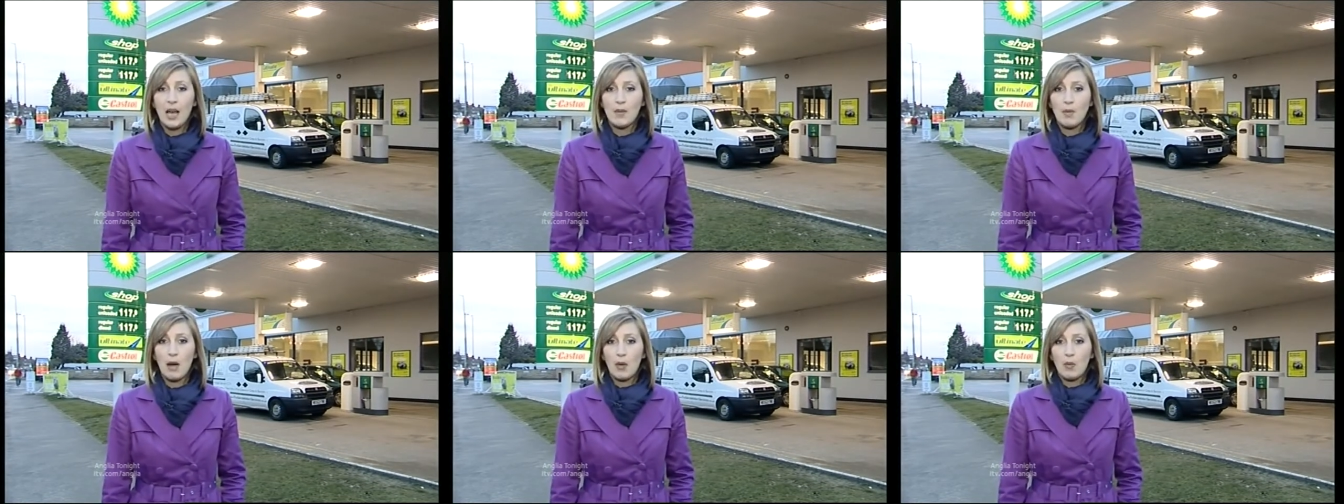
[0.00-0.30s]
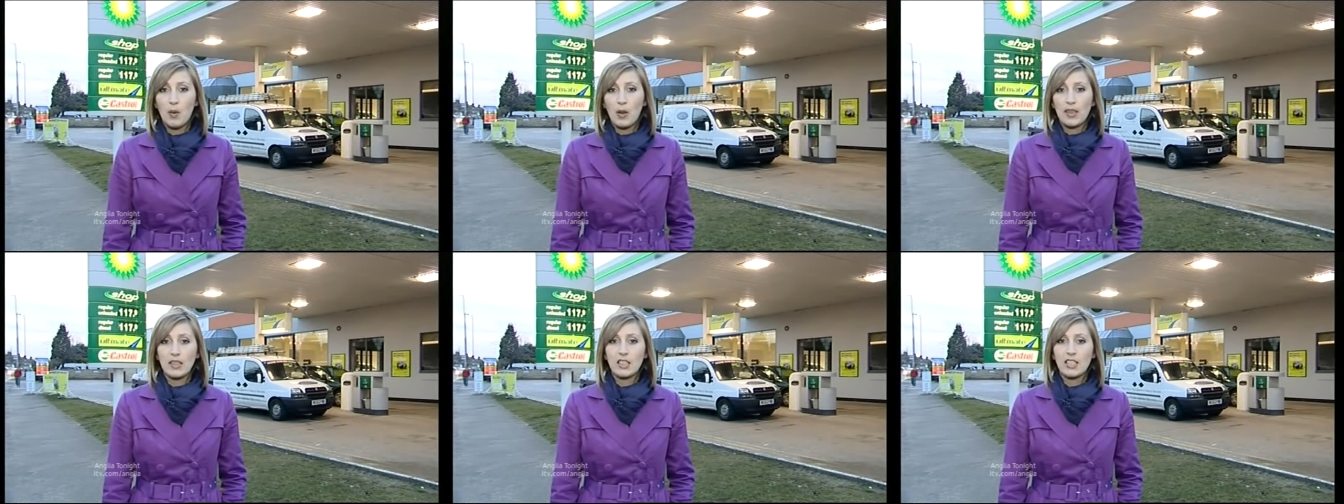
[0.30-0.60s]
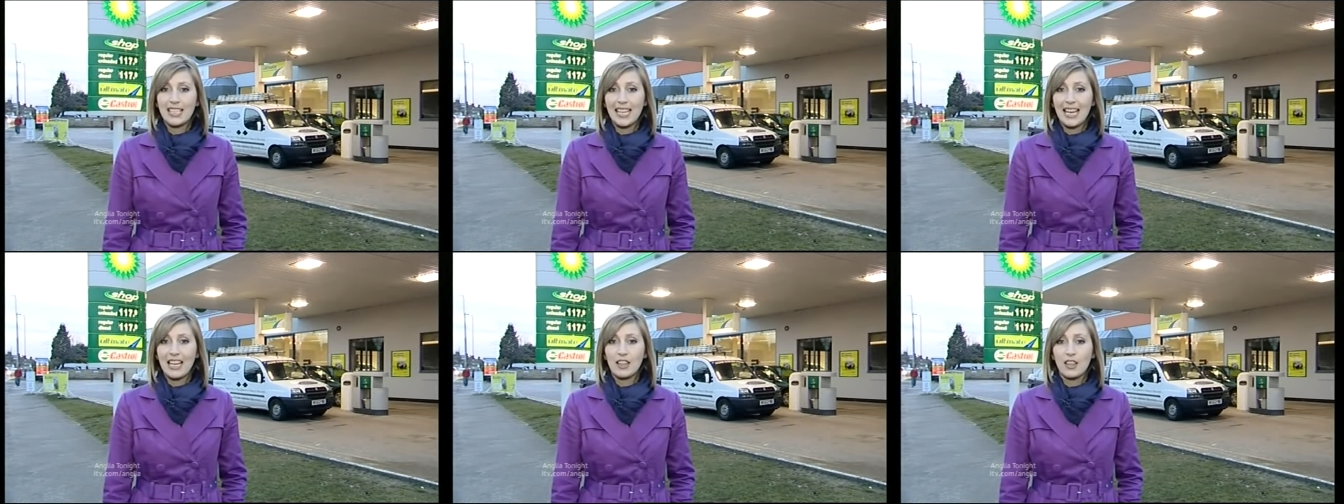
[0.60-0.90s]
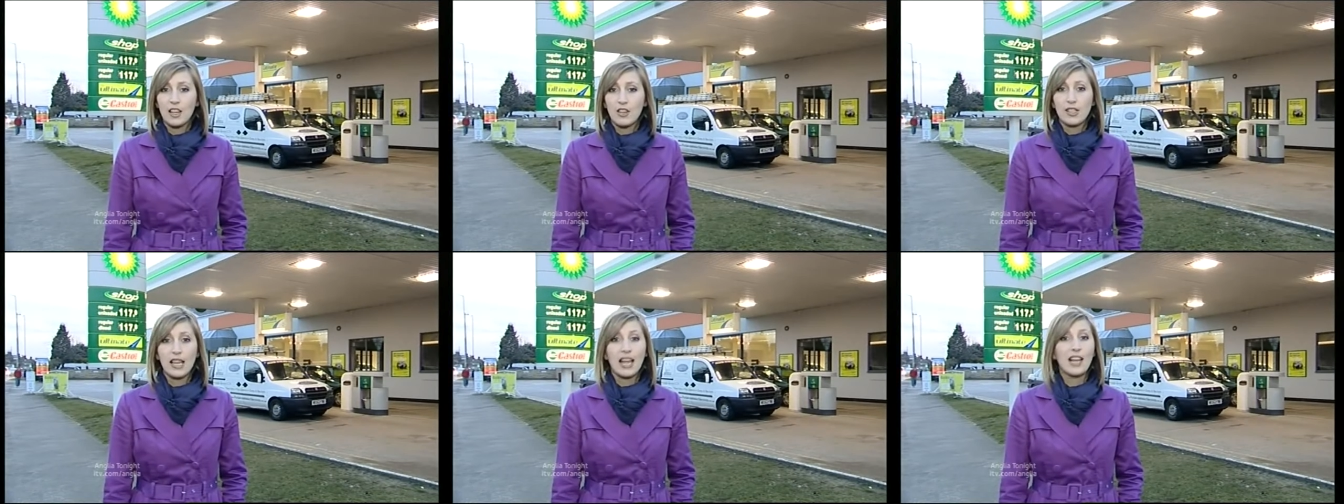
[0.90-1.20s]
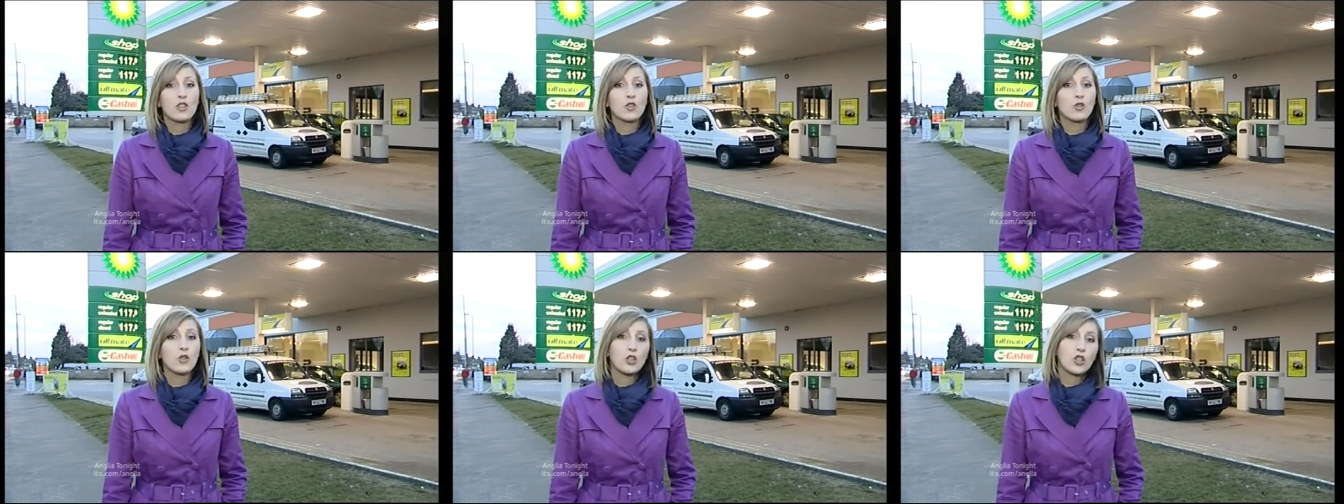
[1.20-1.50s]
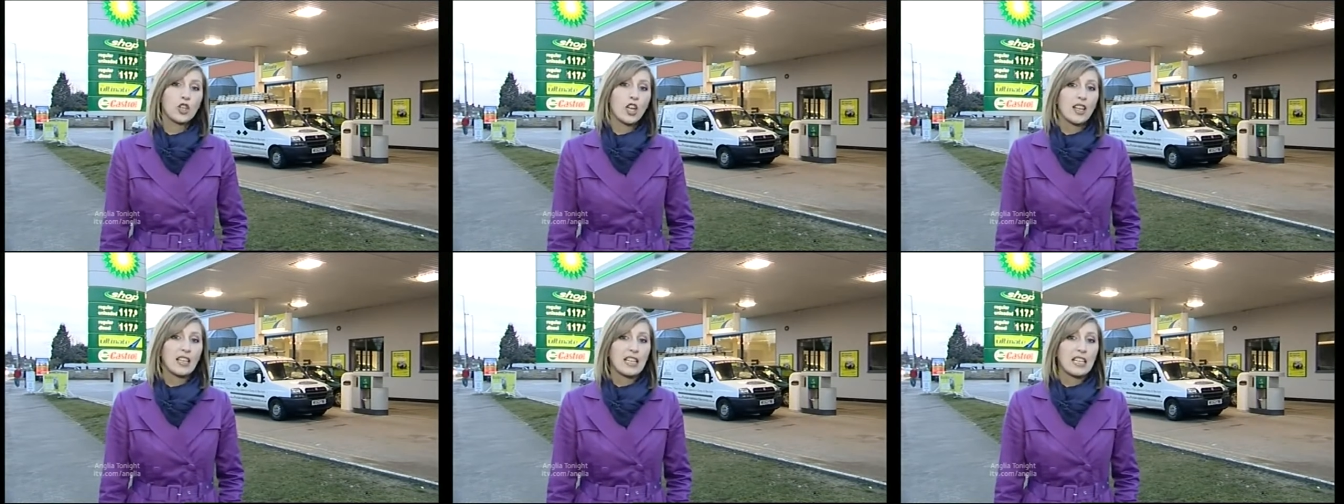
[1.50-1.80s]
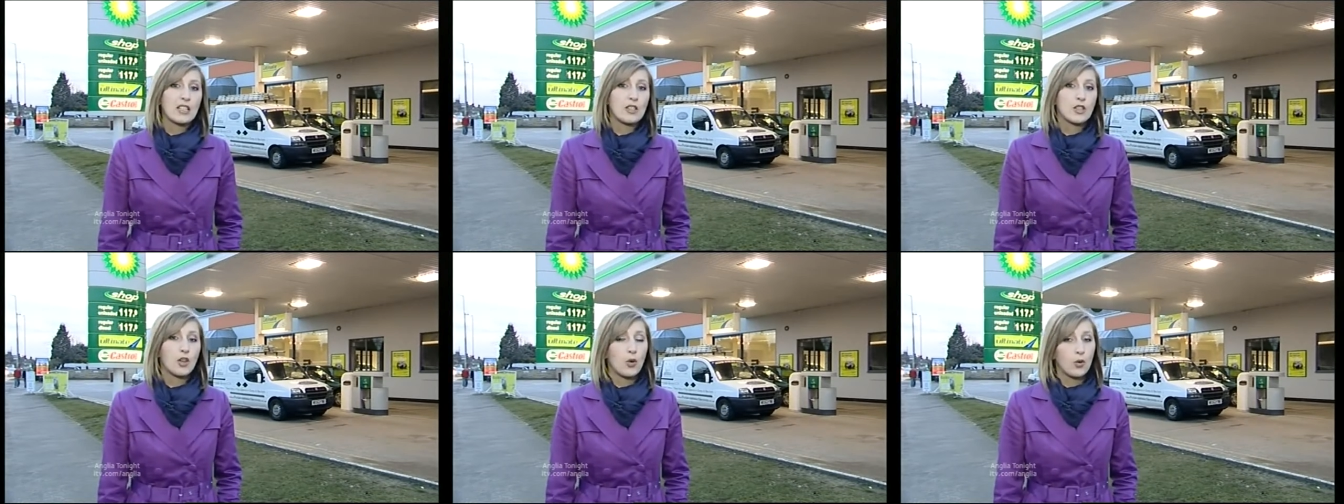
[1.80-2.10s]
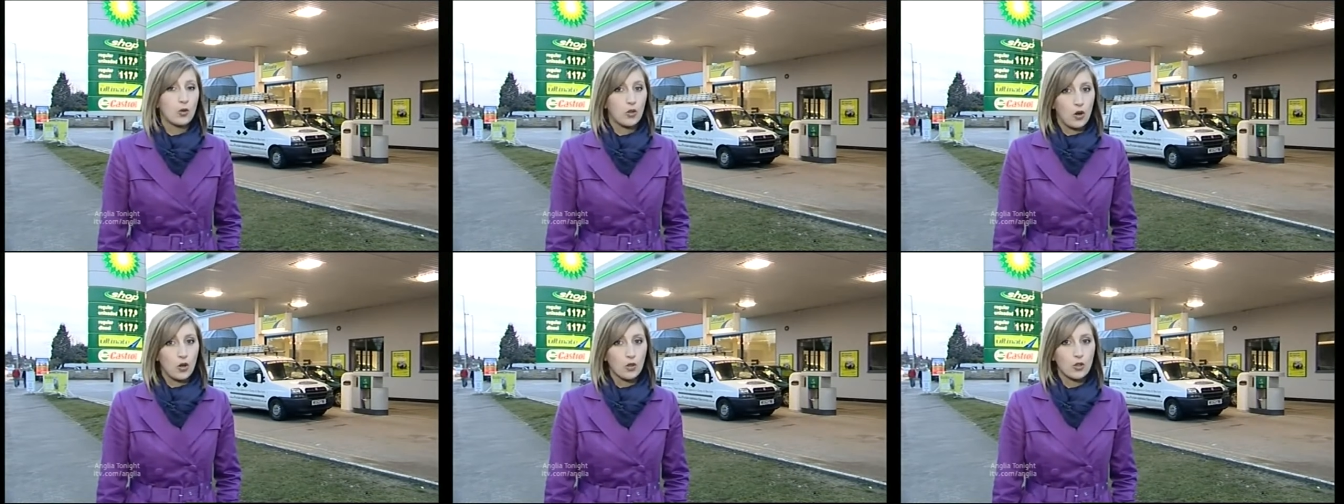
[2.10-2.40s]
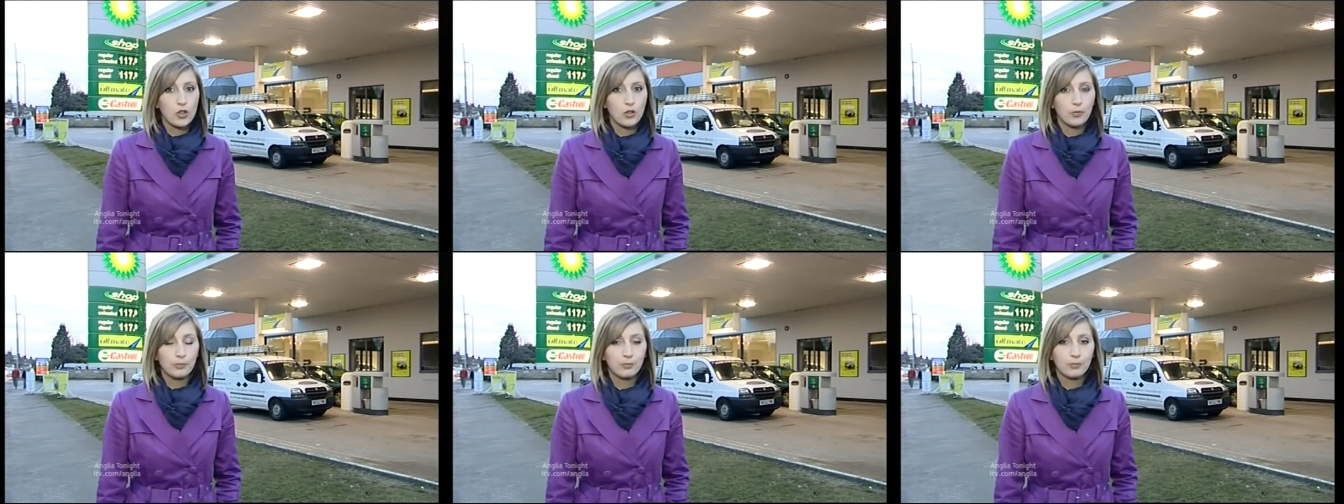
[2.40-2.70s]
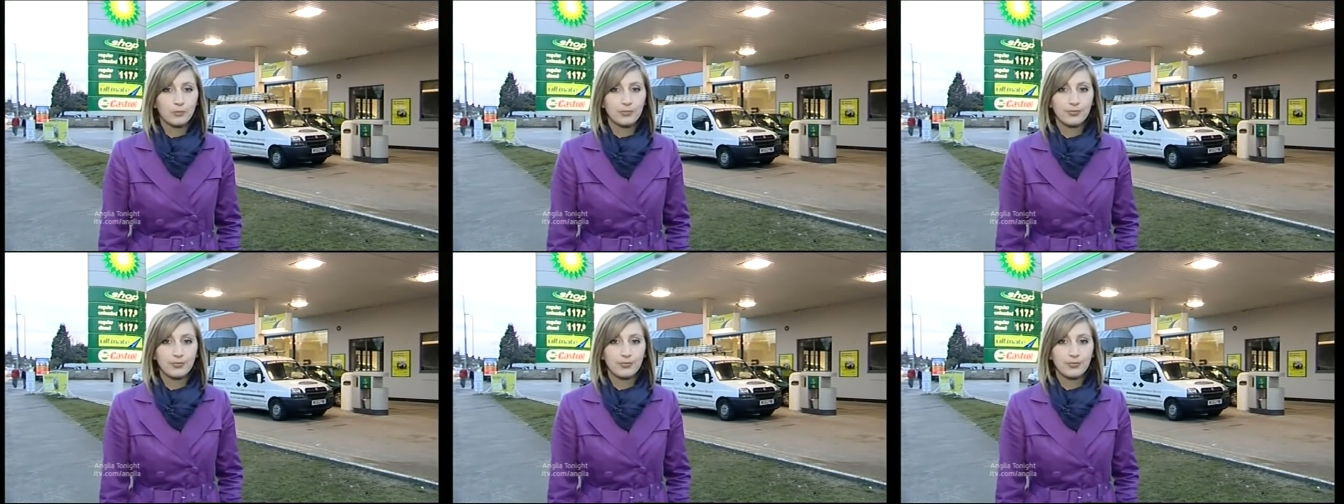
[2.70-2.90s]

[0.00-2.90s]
about whether to take those extra extra journeys or not.